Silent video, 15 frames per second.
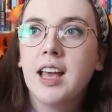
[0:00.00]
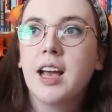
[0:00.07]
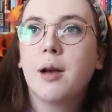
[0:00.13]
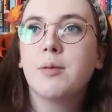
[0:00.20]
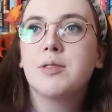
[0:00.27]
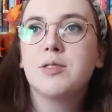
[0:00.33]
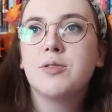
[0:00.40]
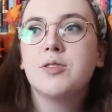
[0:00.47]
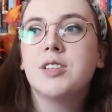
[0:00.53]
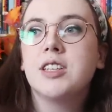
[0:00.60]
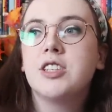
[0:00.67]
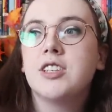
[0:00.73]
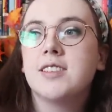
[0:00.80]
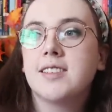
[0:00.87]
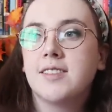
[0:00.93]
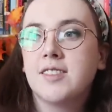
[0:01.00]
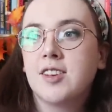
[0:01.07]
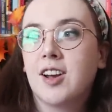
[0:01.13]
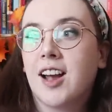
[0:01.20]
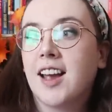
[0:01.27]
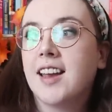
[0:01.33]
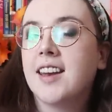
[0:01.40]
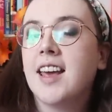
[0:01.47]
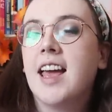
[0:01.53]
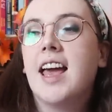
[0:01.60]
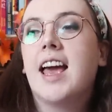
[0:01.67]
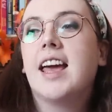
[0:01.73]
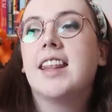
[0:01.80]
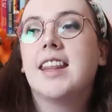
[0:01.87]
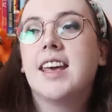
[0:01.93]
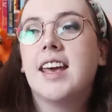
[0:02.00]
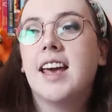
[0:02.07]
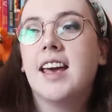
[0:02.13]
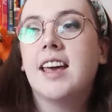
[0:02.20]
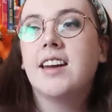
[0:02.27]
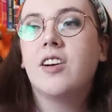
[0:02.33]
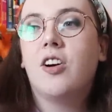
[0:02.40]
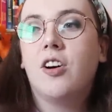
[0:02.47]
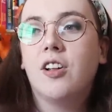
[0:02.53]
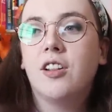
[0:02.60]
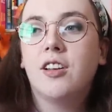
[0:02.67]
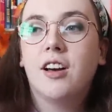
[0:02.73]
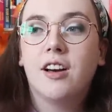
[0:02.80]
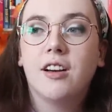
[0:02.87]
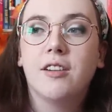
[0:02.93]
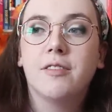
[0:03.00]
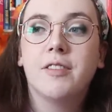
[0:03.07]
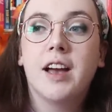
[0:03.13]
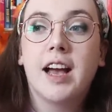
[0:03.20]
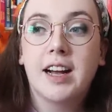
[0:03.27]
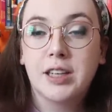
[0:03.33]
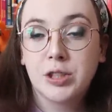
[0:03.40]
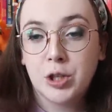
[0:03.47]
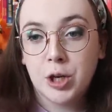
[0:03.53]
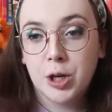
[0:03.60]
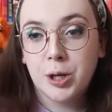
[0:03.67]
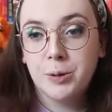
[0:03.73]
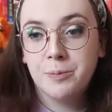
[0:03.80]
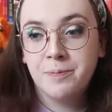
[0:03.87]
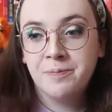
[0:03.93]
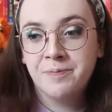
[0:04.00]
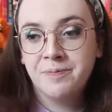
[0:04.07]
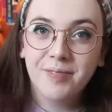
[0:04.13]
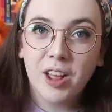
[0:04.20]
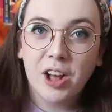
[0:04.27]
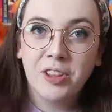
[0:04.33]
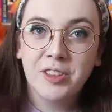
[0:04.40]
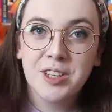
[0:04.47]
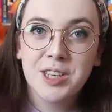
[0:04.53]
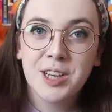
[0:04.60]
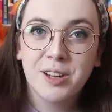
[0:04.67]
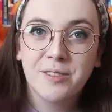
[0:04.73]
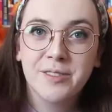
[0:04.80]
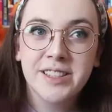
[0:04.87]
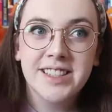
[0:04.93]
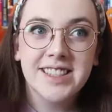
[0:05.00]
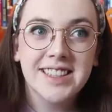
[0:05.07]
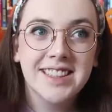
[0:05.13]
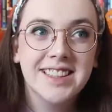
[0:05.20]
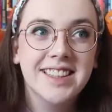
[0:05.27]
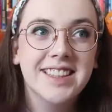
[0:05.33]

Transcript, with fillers: I was student teaching seventh grade, and they had all of ACTAR on the shelves.